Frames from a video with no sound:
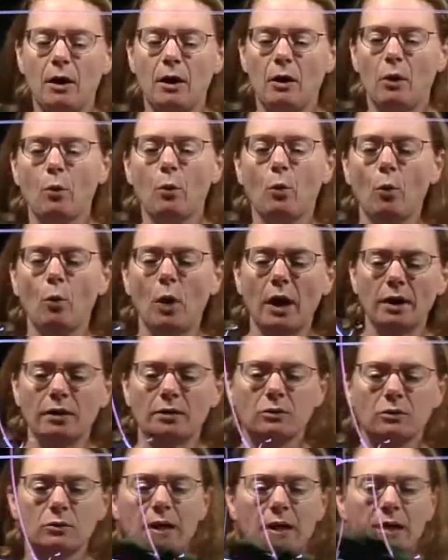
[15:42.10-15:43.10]
What
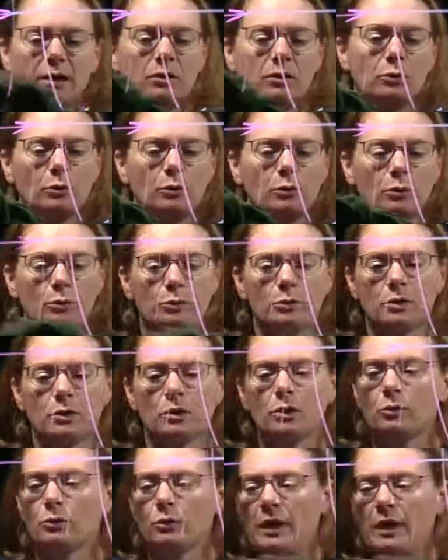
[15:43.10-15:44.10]
do they do to
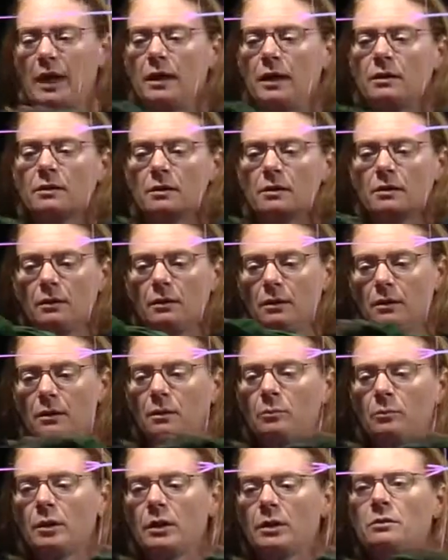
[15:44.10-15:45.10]
create an
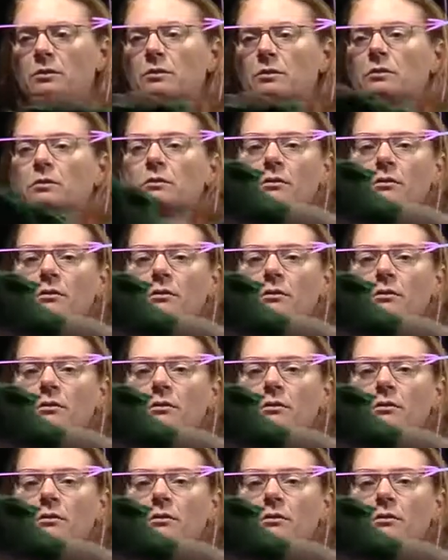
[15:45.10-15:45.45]
image